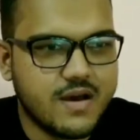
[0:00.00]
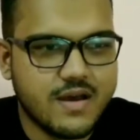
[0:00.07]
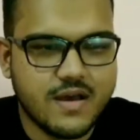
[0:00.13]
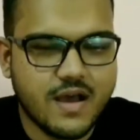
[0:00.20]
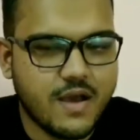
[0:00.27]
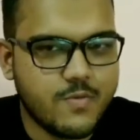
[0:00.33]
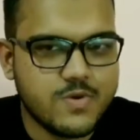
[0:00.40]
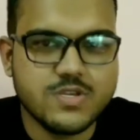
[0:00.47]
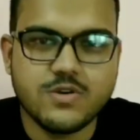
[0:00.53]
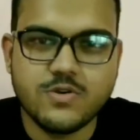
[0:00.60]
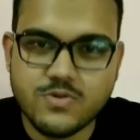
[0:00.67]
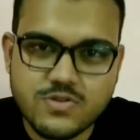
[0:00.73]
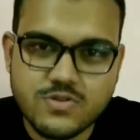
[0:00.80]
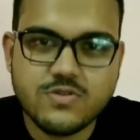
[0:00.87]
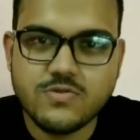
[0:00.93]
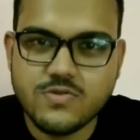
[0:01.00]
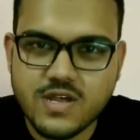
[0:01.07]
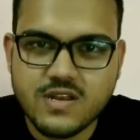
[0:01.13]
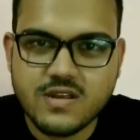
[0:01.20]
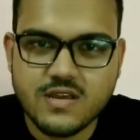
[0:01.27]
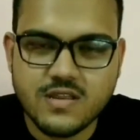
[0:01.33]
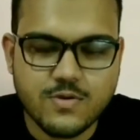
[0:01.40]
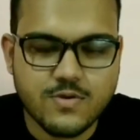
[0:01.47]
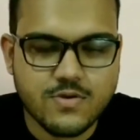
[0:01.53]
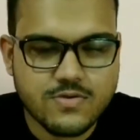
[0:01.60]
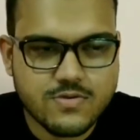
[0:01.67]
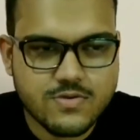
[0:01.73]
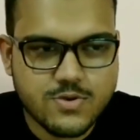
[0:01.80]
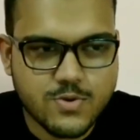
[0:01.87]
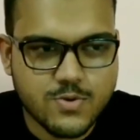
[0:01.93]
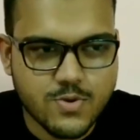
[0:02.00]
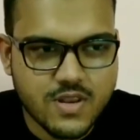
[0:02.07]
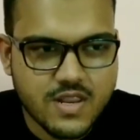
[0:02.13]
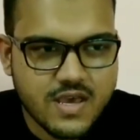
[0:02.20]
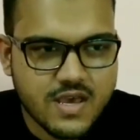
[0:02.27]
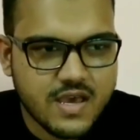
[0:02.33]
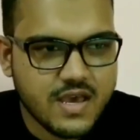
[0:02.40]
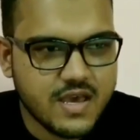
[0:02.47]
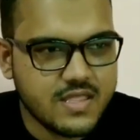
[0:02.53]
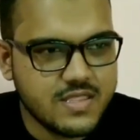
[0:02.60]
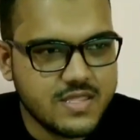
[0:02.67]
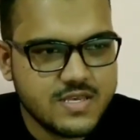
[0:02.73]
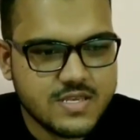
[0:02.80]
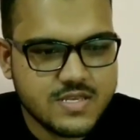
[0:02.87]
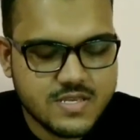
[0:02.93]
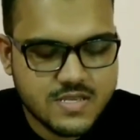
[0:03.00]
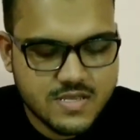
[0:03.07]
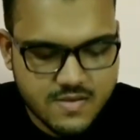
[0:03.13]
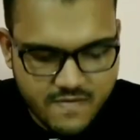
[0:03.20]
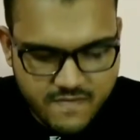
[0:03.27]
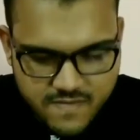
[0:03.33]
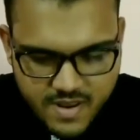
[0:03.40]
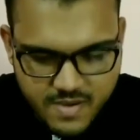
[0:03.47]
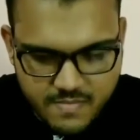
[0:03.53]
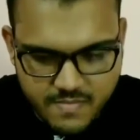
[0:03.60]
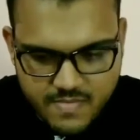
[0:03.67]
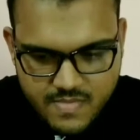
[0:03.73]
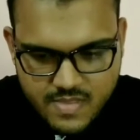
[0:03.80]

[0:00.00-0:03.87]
I was a good student in school, and this film